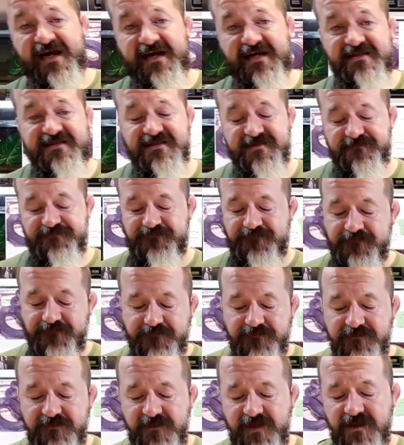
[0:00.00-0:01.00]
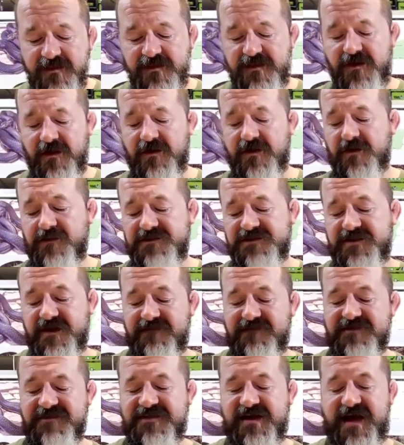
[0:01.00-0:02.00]
case, the honor was
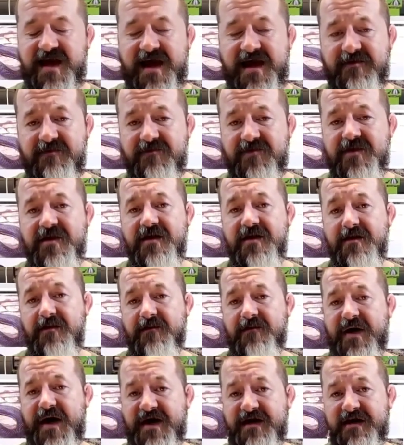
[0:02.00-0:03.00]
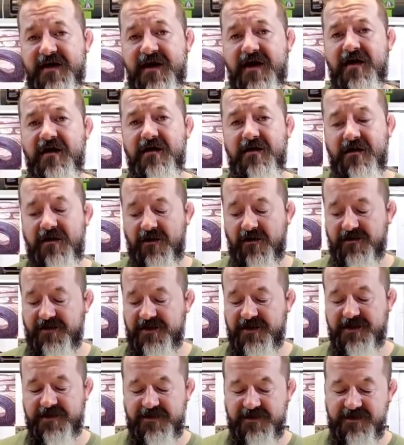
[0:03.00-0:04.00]
given to Henry Peder
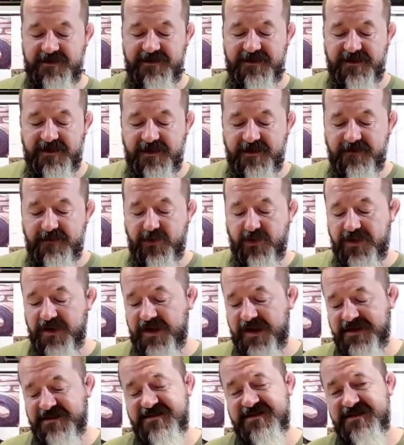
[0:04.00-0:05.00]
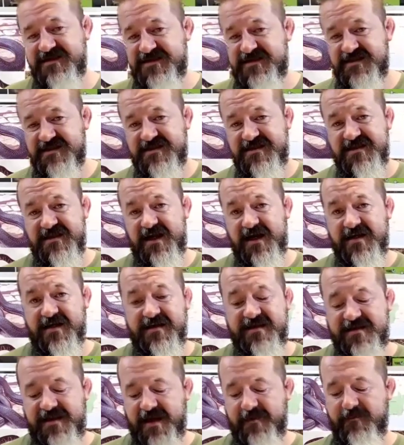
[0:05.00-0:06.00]
Lodding. Born in 1869
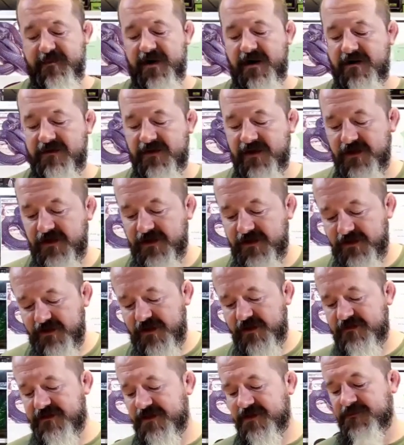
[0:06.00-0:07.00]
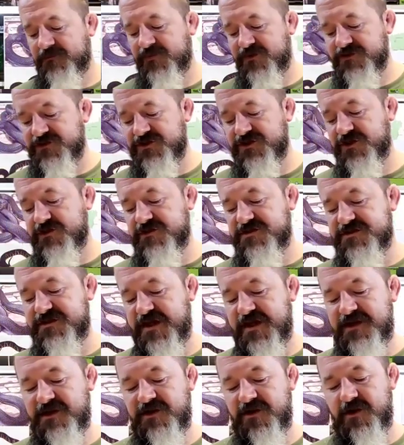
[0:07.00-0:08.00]
in Denmark, Lodding produced
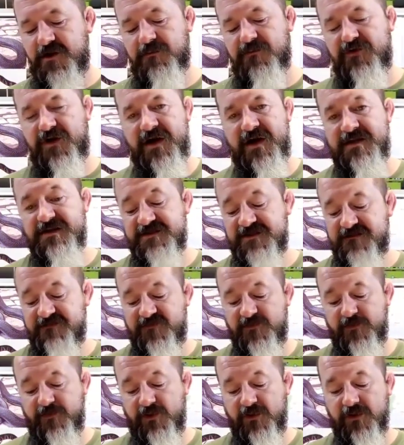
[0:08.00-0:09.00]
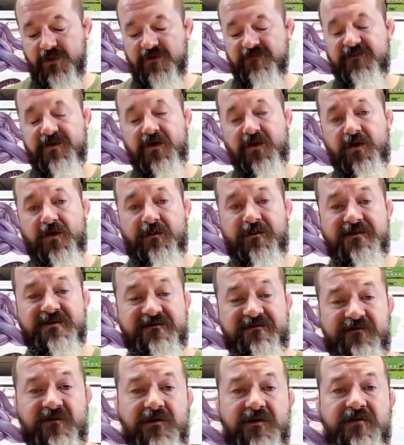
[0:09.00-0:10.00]
a comprehensive report of the
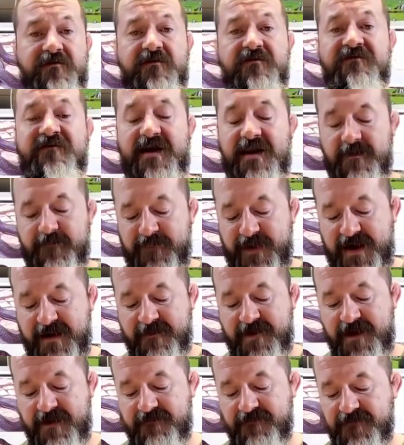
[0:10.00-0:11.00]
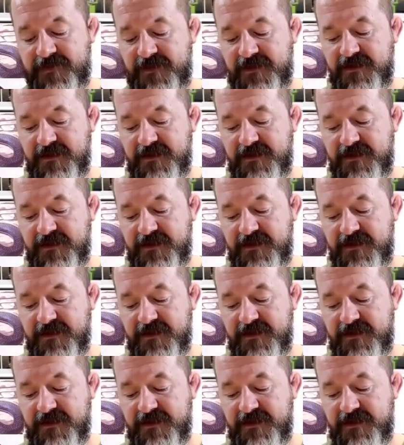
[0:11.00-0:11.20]
herpetofauna of Alabama,